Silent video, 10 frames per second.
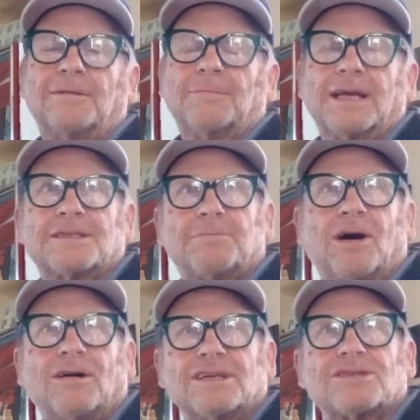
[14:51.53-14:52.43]
in
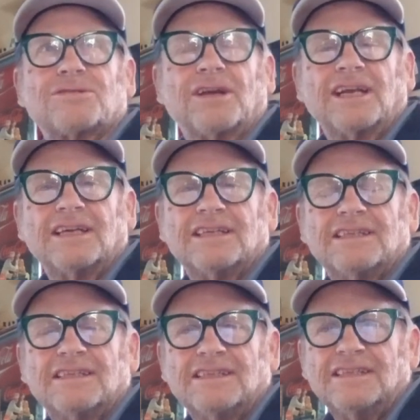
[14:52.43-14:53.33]
baseball history
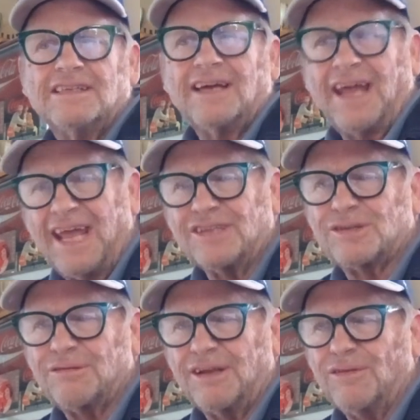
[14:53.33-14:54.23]

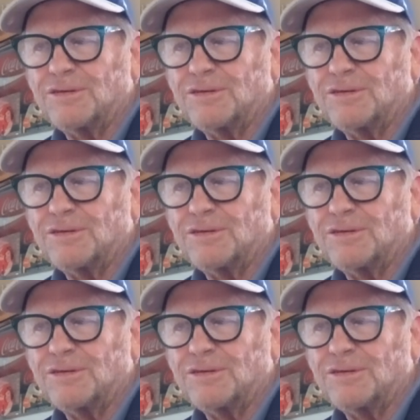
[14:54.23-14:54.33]
answering